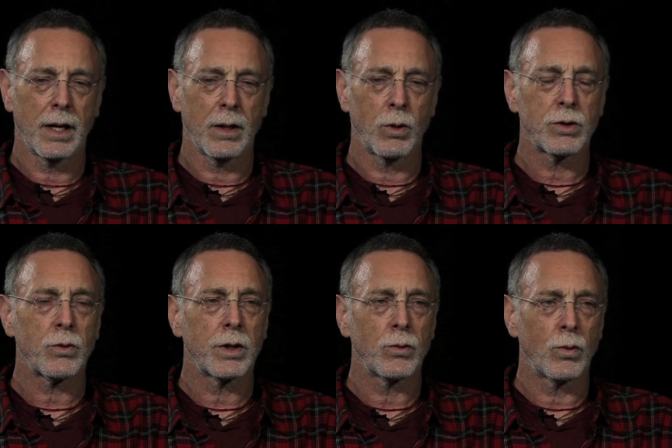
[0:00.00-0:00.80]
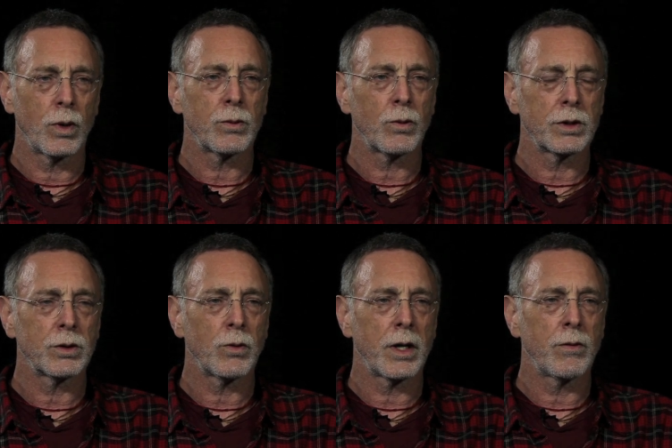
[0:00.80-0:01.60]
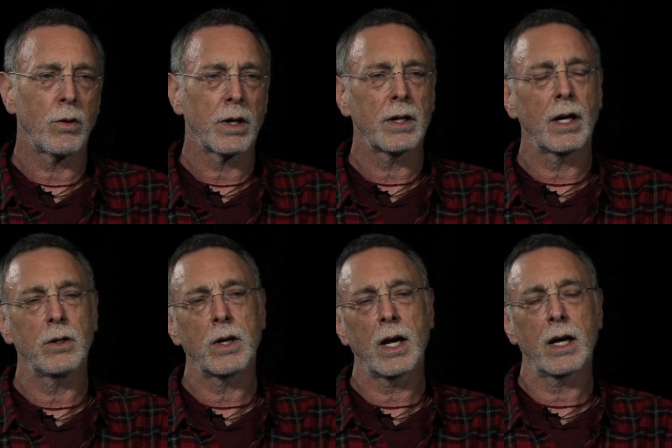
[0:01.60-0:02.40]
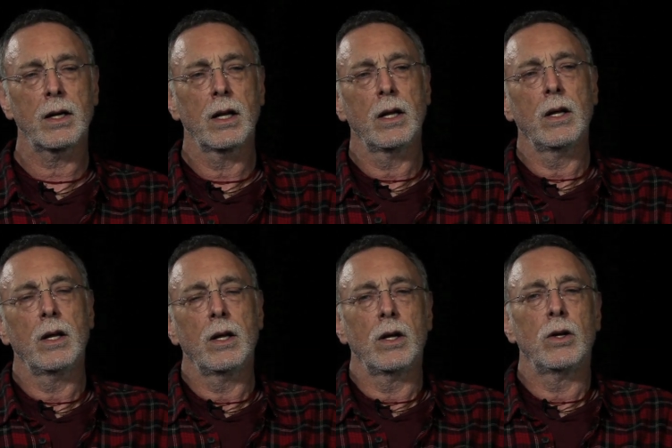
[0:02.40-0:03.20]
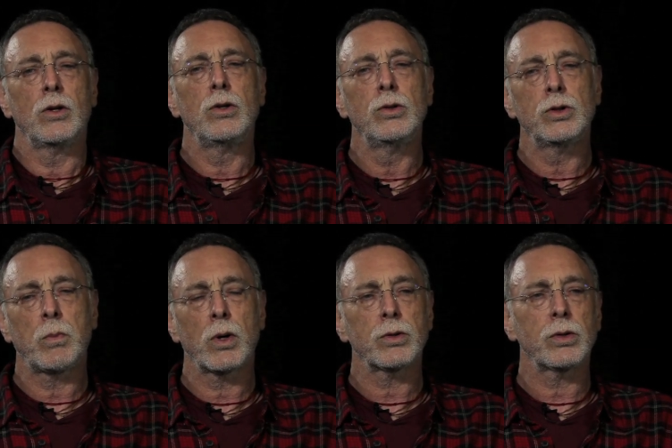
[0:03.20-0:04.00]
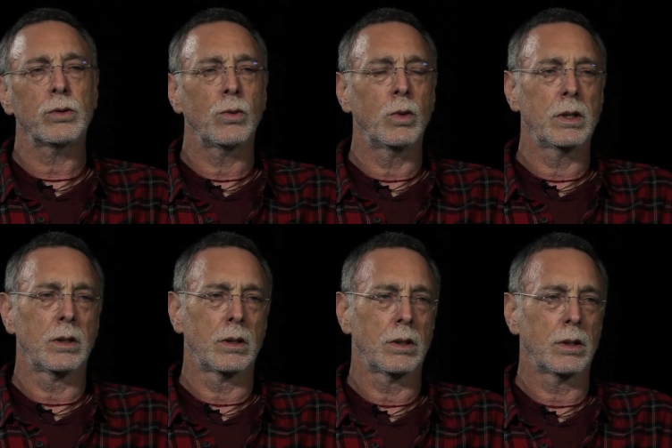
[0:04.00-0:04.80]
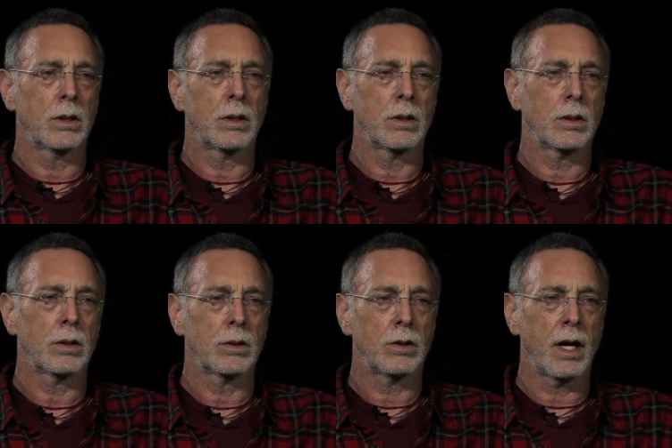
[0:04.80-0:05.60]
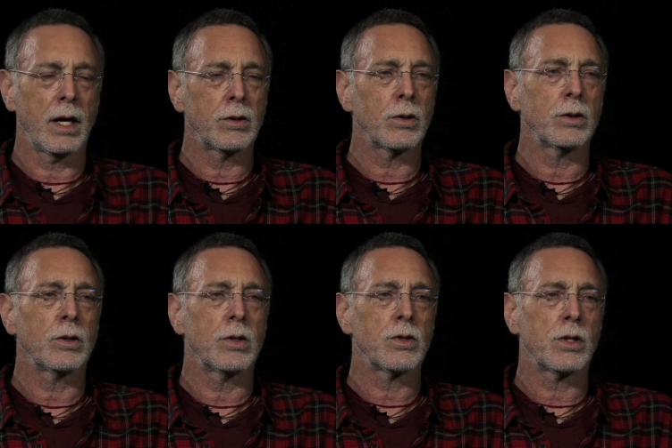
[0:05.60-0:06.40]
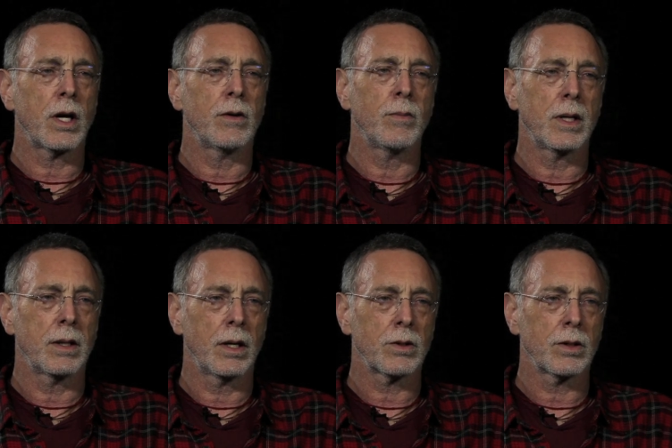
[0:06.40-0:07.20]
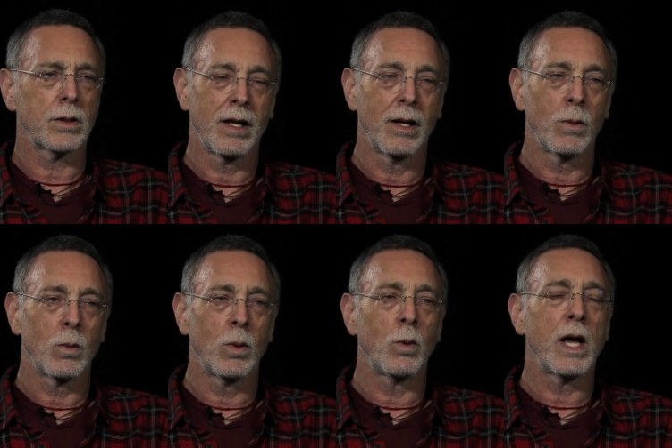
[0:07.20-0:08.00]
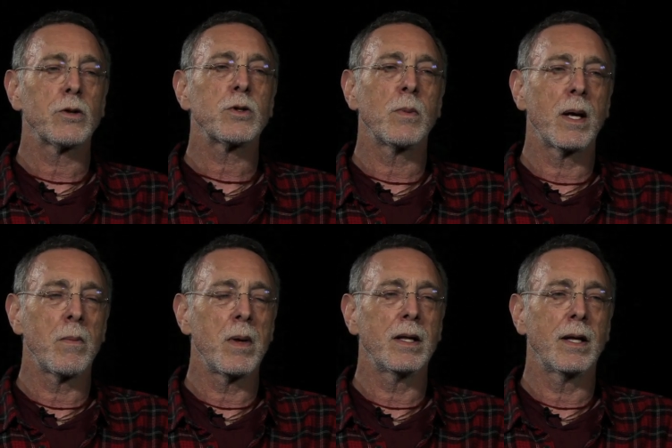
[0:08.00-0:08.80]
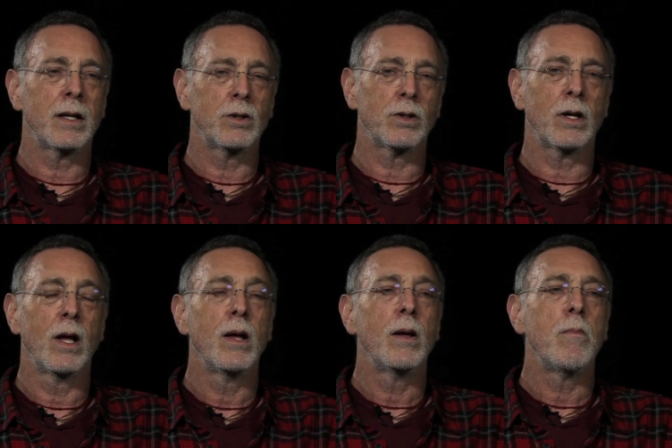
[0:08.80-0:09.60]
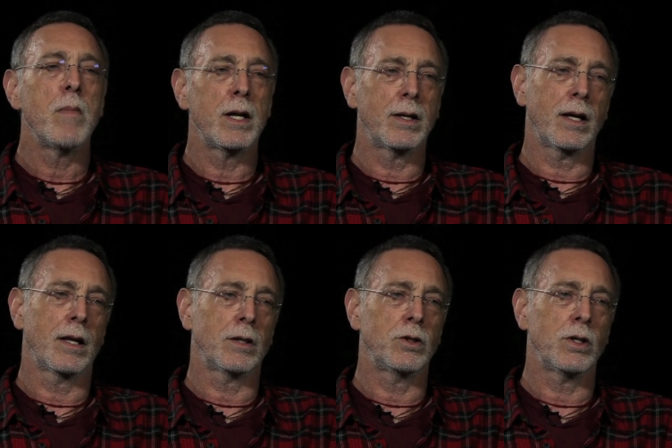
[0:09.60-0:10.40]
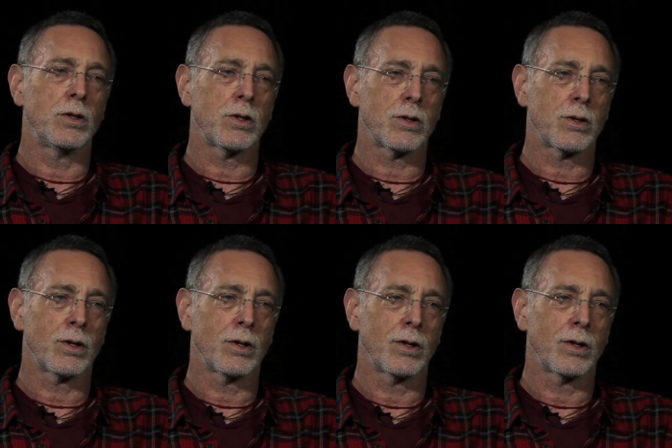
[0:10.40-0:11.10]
and when's when, when one is ready for it, and that you can't use personal will to enter into the state of meditation. When we asked him how to meditate, he said, meditate like Jesus.